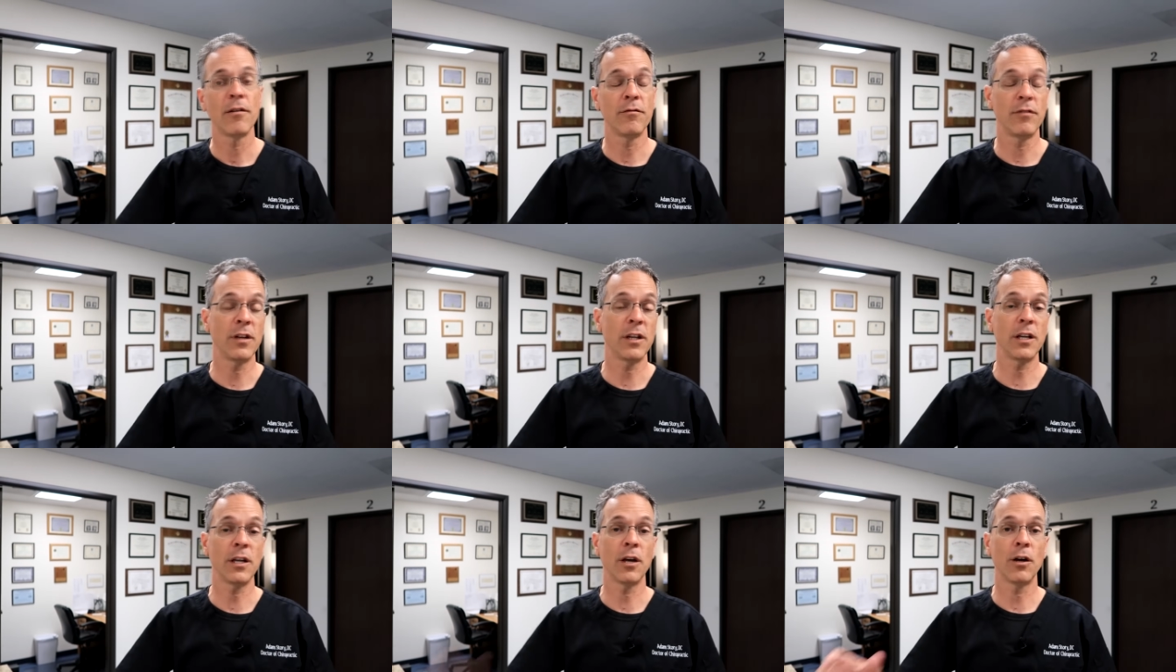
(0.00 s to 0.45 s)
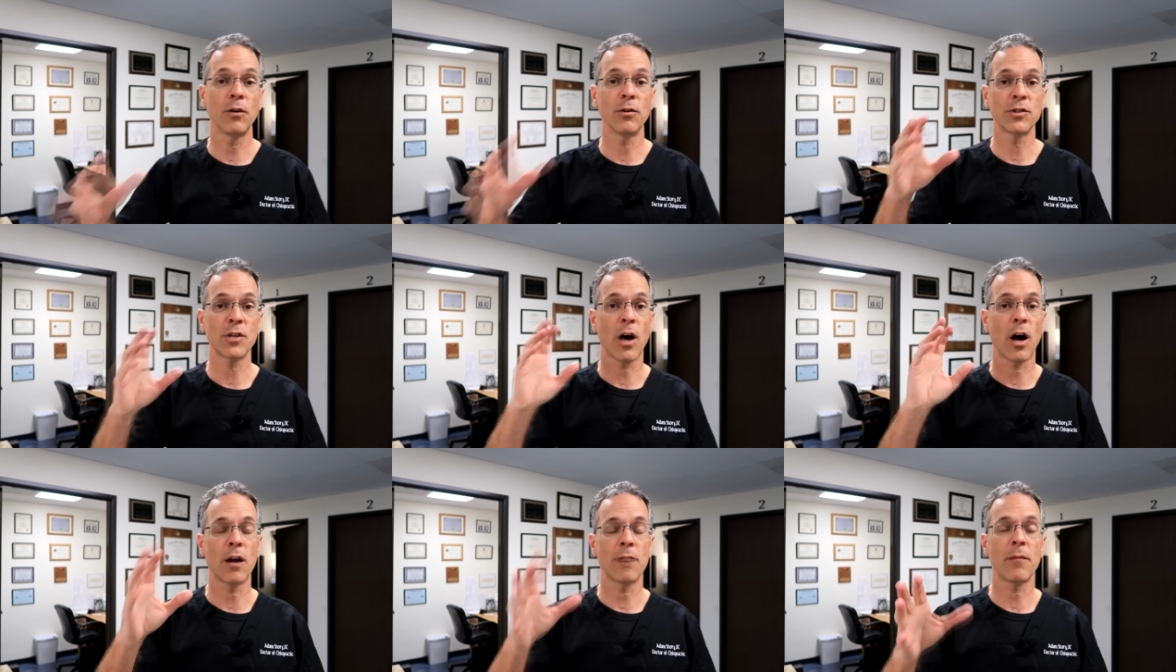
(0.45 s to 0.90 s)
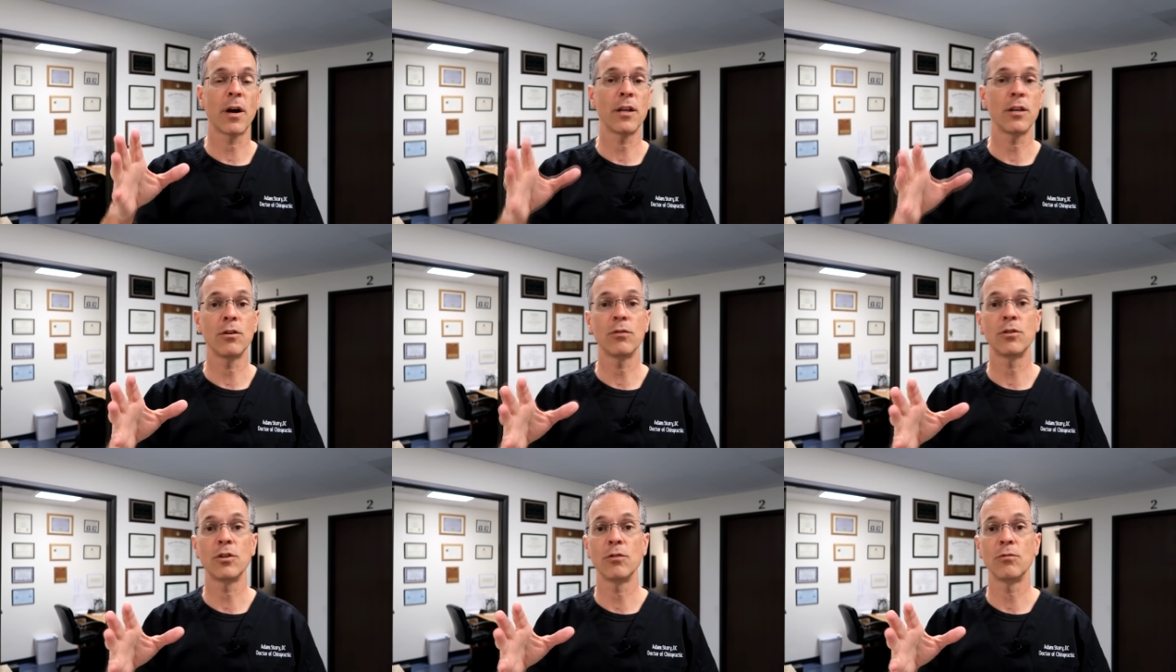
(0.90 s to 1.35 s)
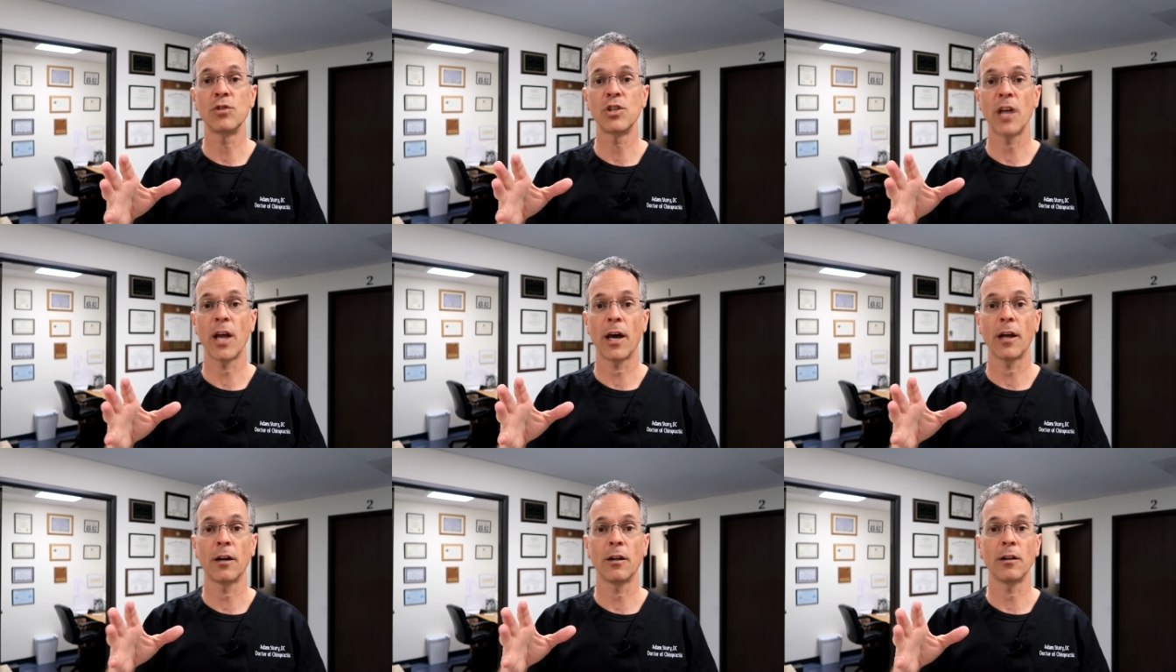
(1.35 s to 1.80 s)
videos on my YouTube
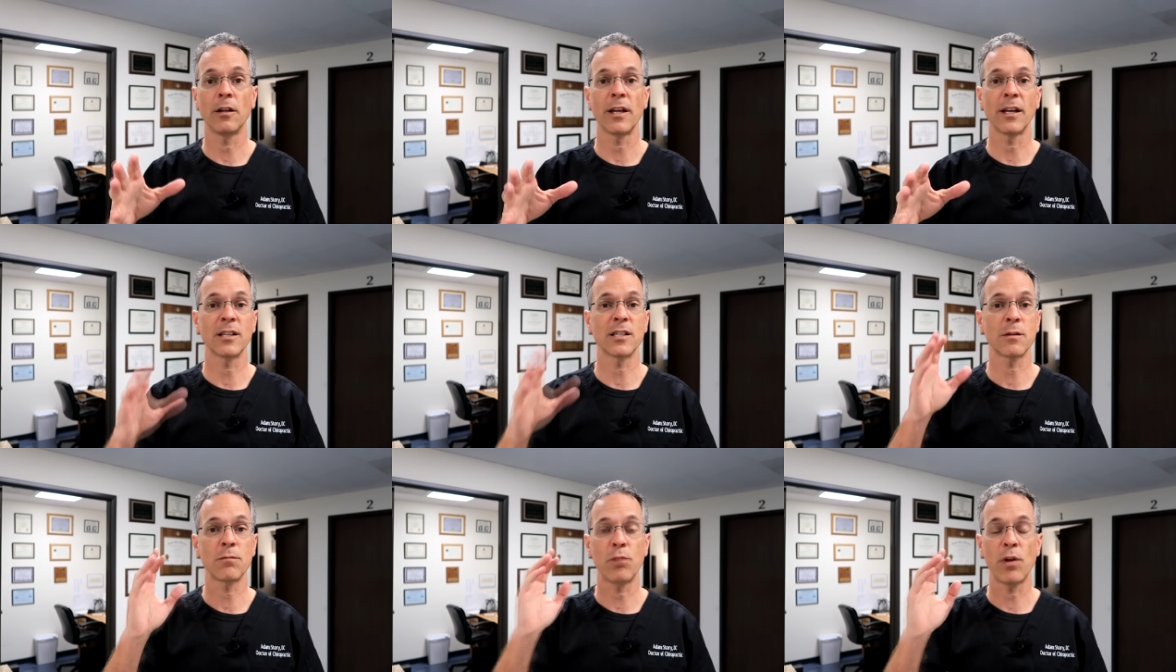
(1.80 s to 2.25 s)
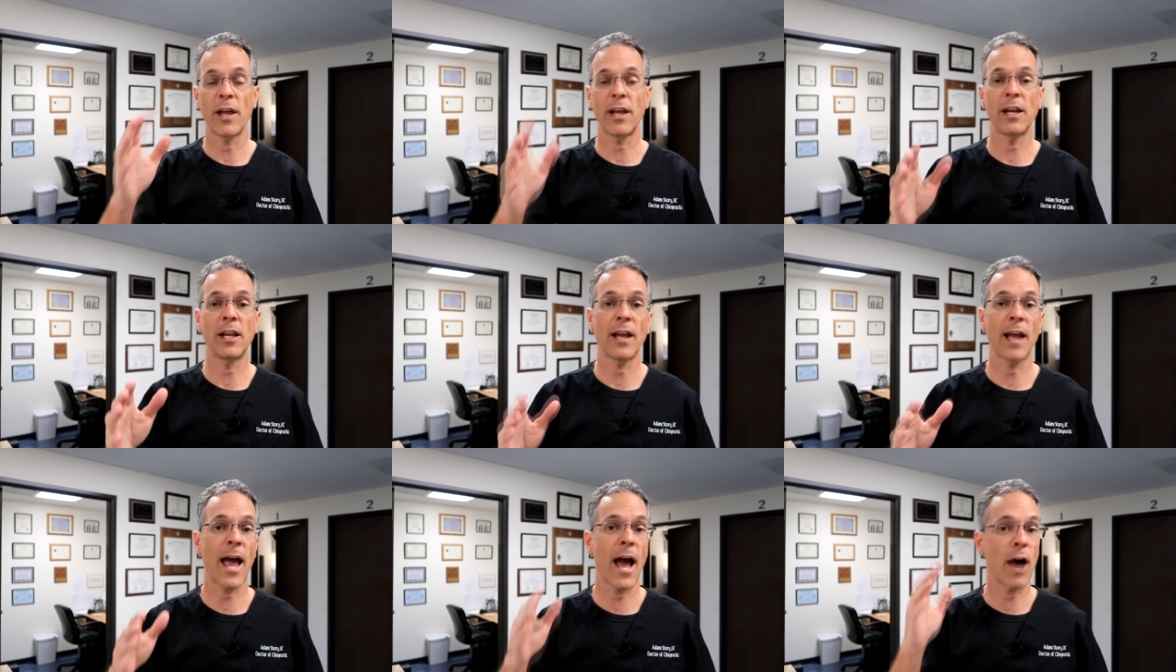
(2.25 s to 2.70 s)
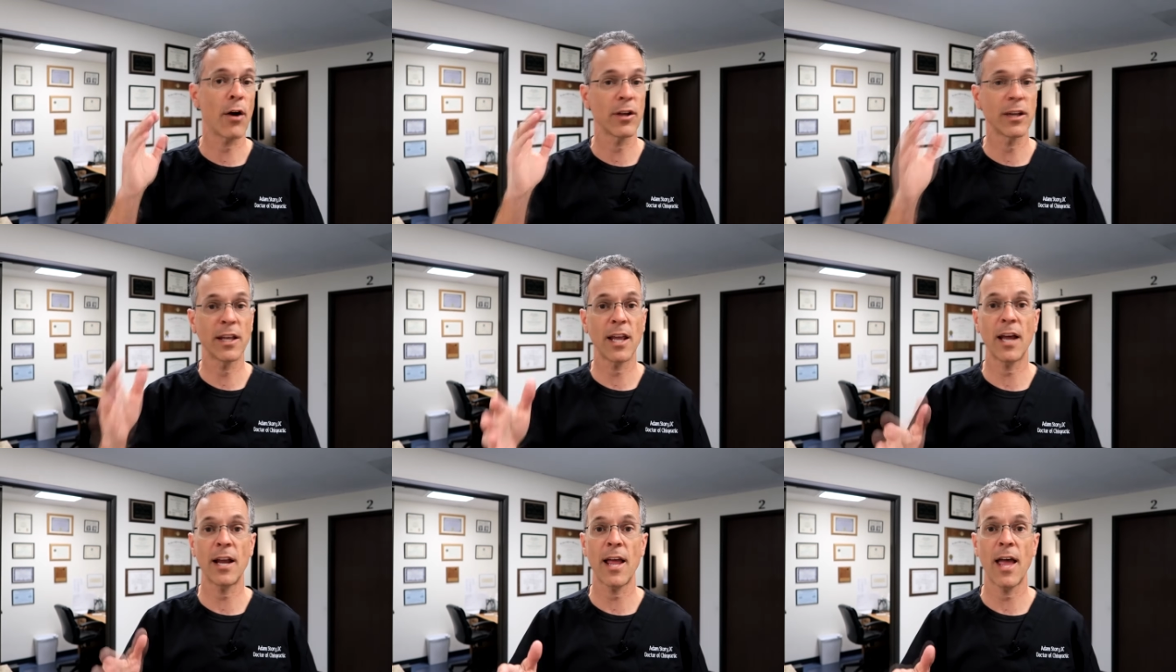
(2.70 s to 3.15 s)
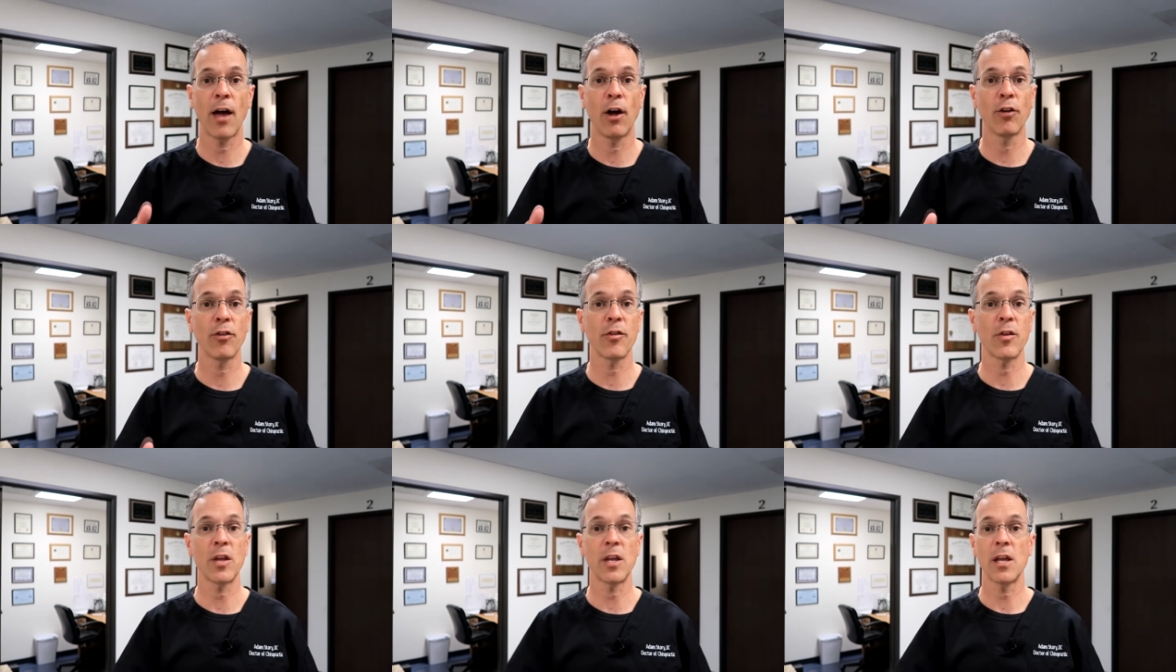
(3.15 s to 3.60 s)
channel explaining how to get
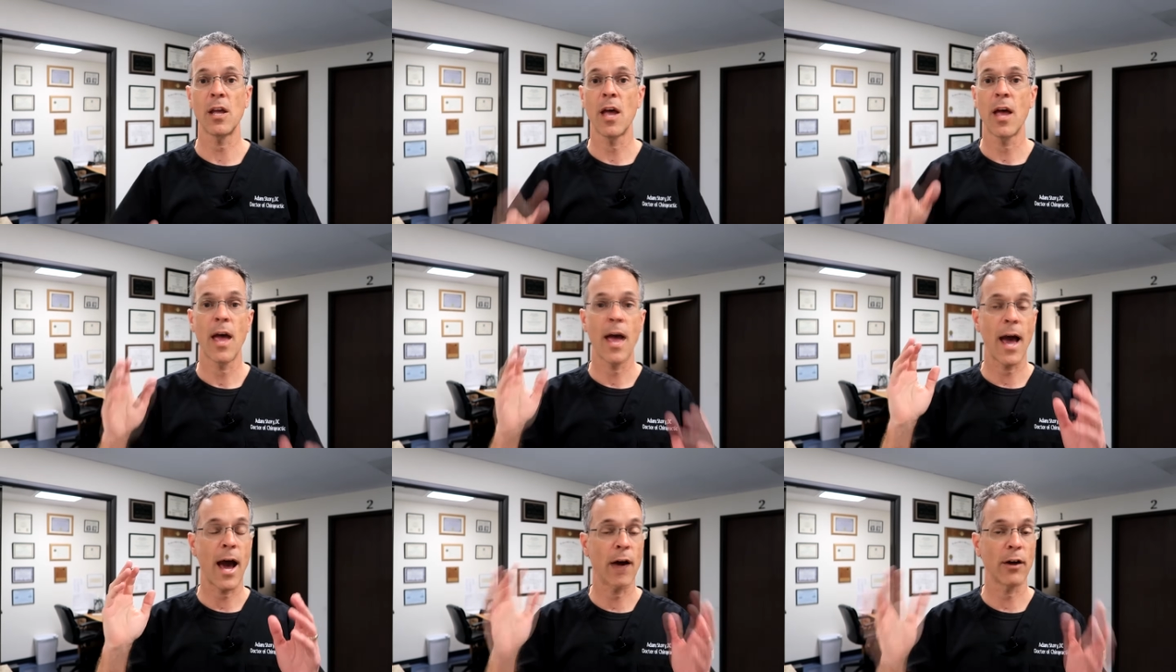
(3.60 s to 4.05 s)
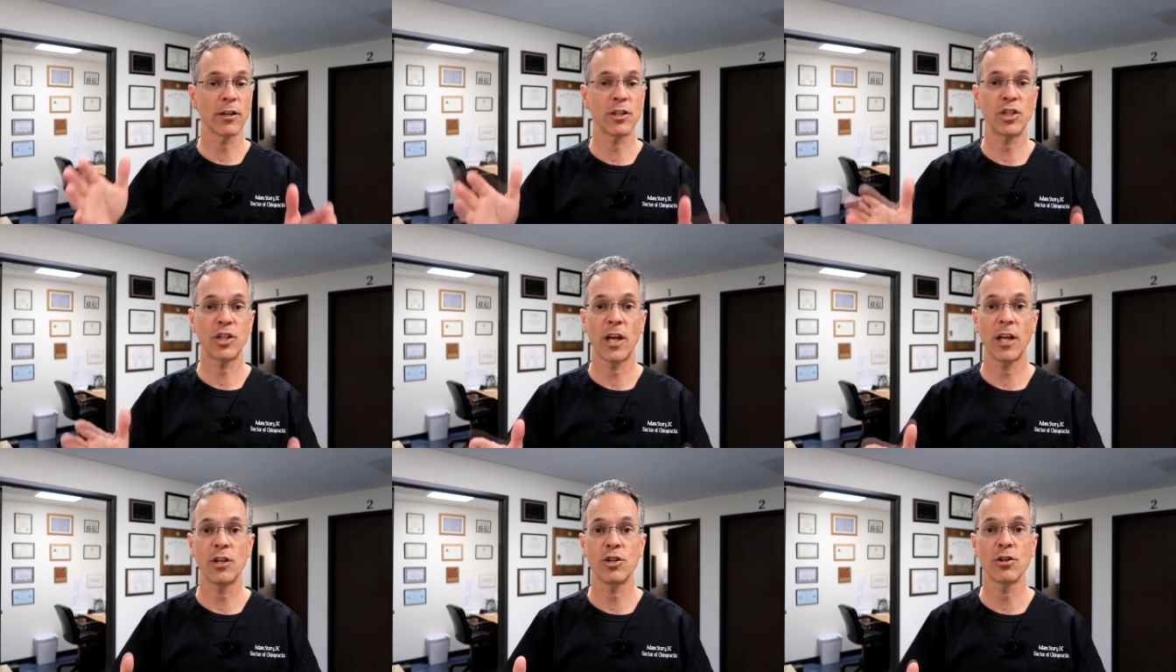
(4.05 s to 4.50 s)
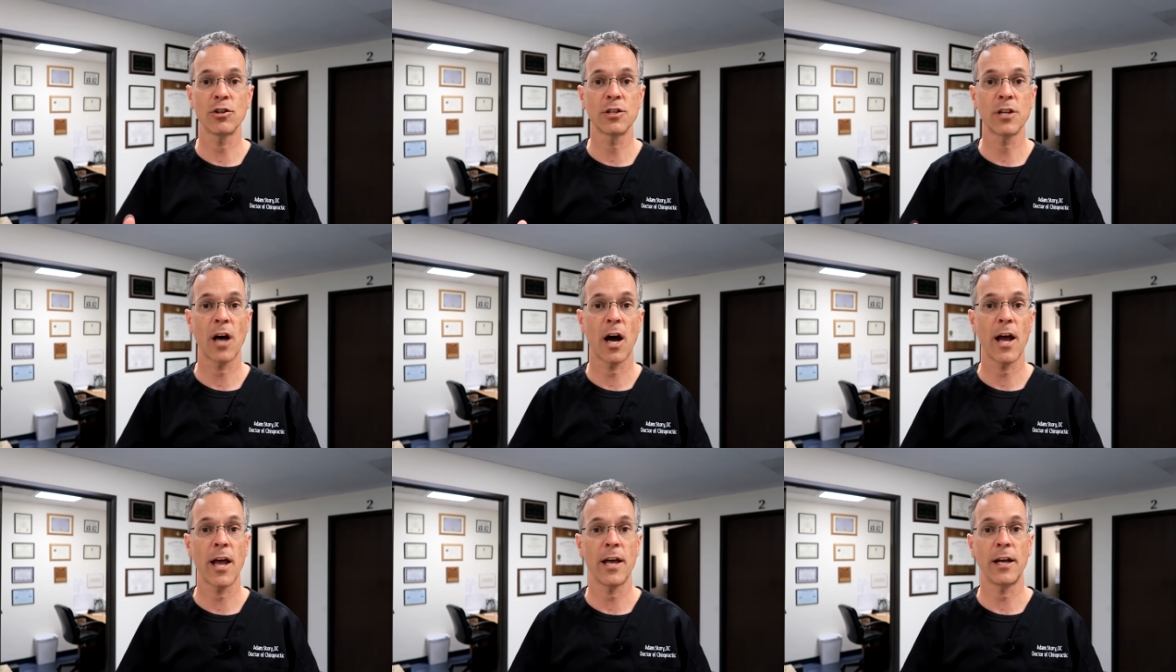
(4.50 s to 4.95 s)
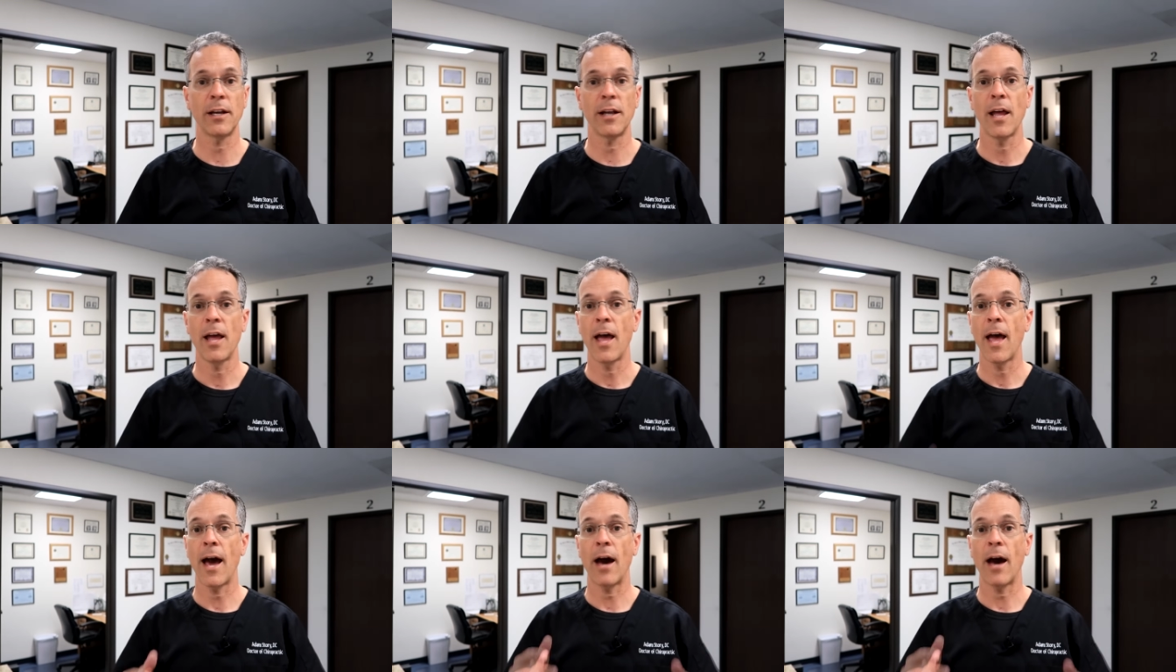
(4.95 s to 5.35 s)
healthy, how to change your diet,